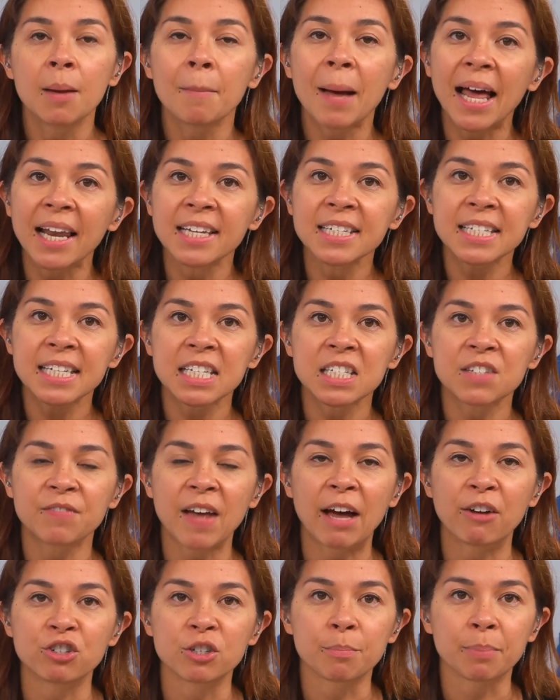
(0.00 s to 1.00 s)
Palantir's
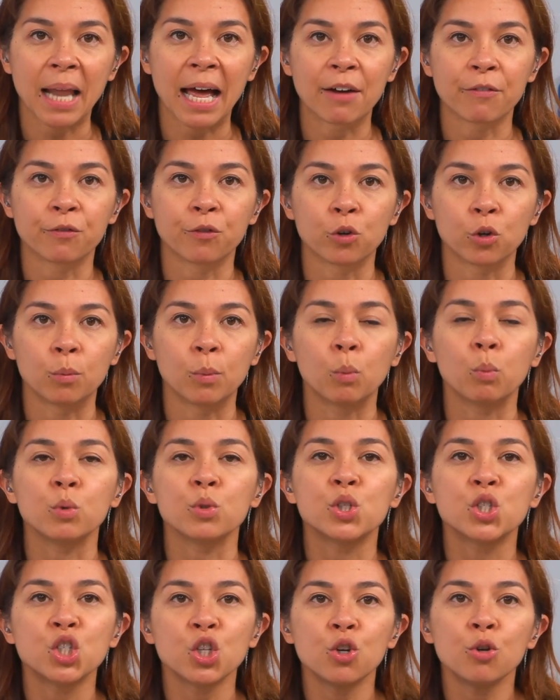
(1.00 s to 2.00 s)
foundry platform
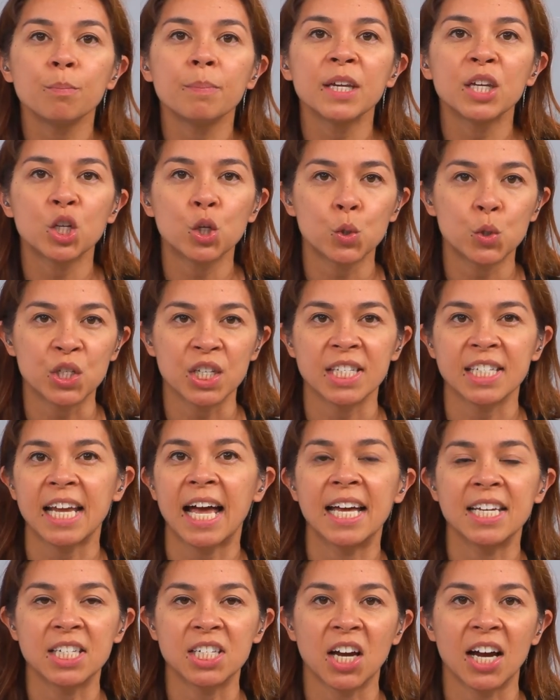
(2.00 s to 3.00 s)
will soon be used to
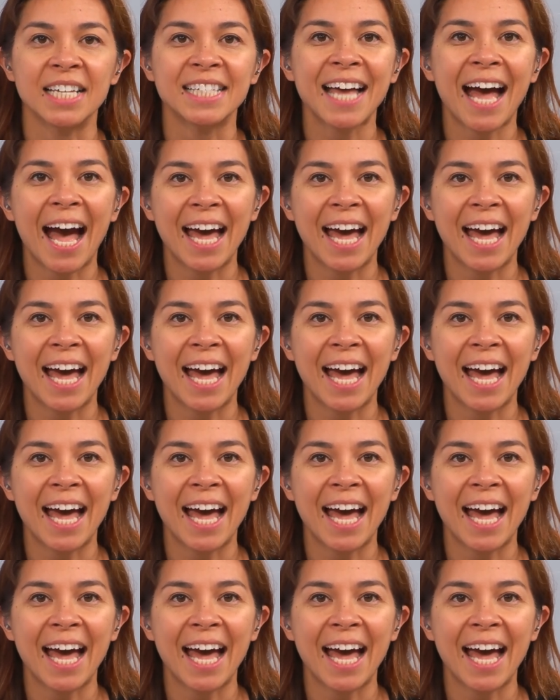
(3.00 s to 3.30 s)
standardize